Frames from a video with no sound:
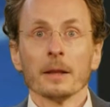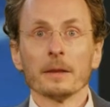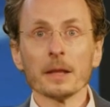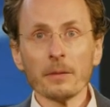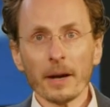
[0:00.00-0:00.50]

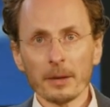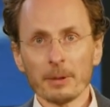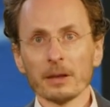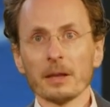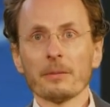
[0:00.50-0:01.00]
This
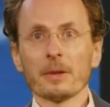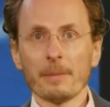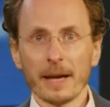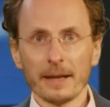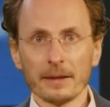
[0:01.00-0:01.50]
variability of
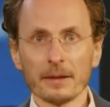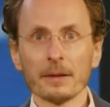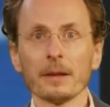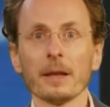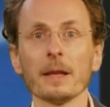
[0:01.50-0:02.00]
demand
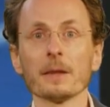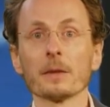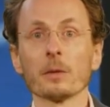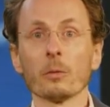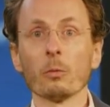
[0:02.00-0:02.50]

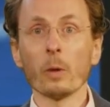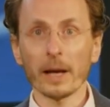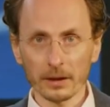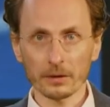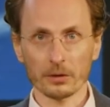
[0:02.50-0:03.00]
is
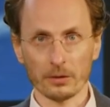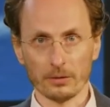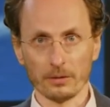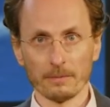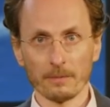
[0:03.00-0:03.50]
well
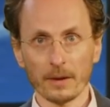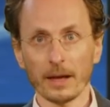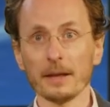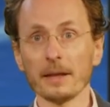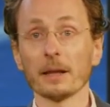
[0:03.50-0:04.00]
understood,
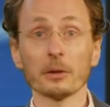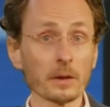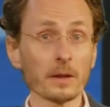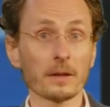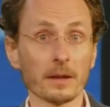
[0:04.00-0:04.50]
and the
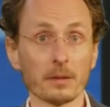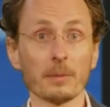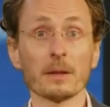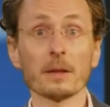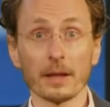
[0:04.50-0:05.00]
electricity system
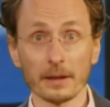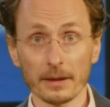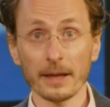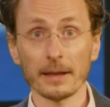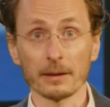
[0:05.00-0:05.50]
is designed to
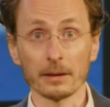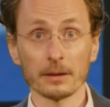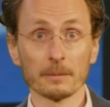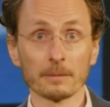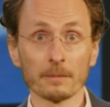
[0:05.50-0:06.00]
handle
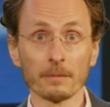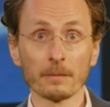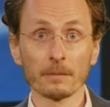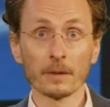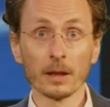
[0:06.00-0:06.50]
it.
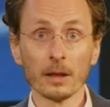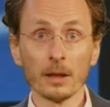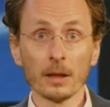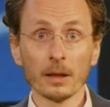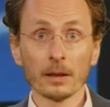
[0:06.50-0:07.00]

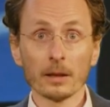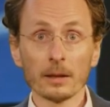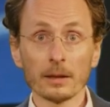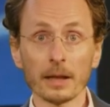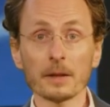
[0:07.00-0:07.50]

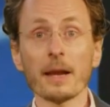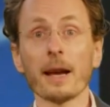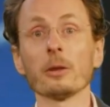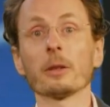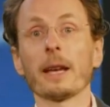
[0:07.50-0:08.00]
Let us
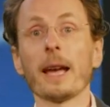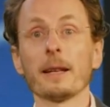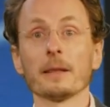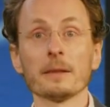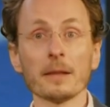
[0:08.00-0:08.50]
now look at
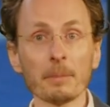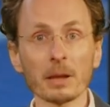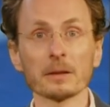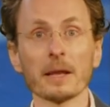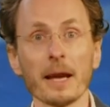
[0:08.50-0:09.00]
a
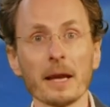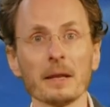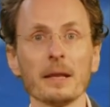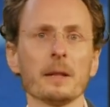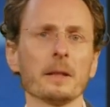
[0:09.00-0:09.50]
typical day
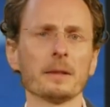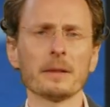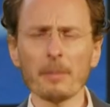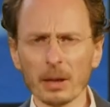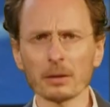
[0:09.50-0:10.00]
in a
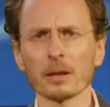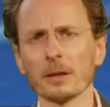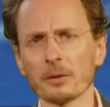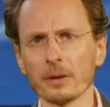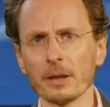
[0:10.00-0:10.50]
typical
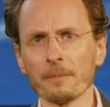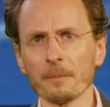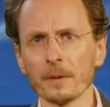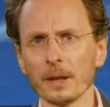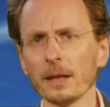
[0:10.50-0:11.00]
country
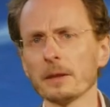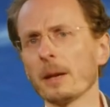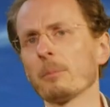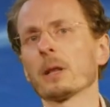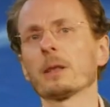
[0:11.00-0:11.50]
in a
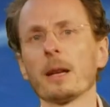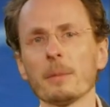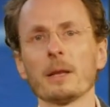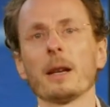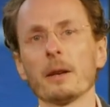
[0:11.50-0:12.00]
temperate
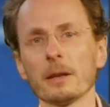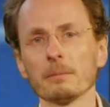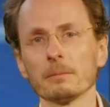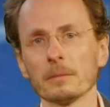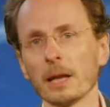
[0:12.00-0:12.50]
climate area,
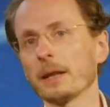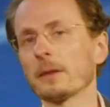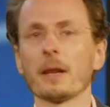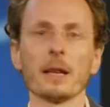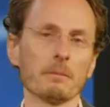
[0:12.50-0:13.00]
like,
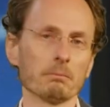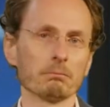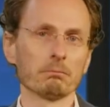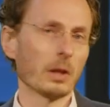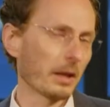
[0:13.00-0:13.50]
say,
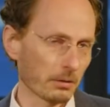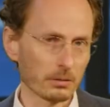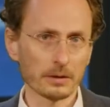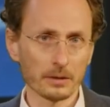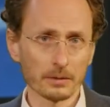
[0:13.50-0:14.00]
the
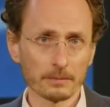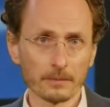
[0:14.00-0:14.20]
Netherlands.